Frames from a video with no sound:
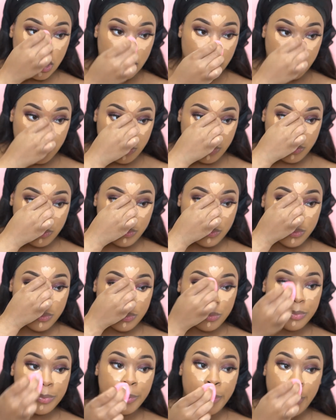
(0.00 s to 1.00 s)
do,
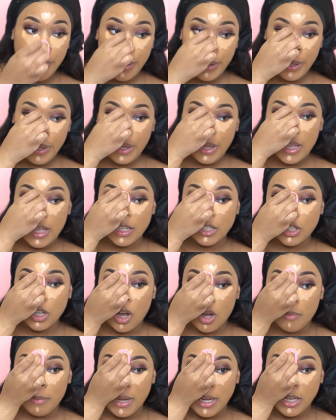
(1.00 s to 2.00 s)
as
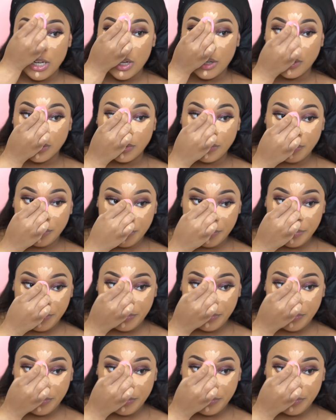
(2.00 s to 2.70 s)
y'all may know,